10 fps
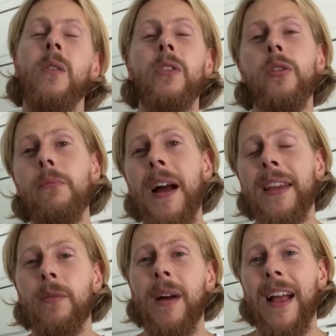You
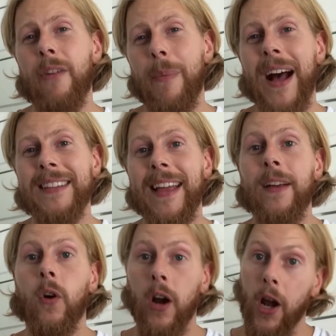might have a bad day
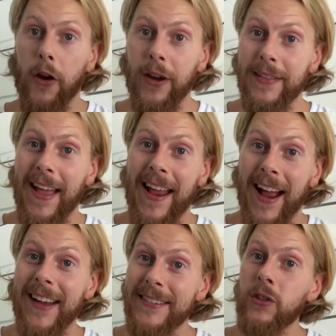or a learning day.
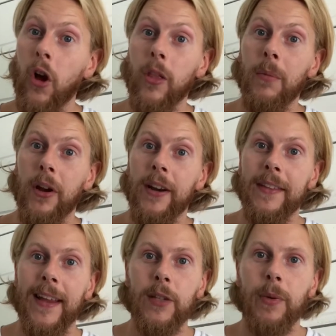I call them learning
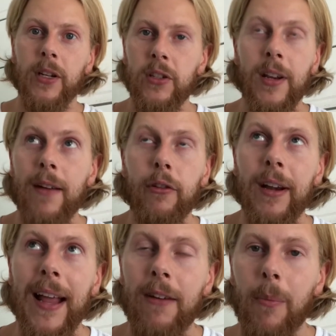days because you never
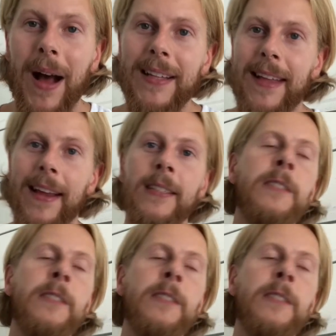really have a bad day.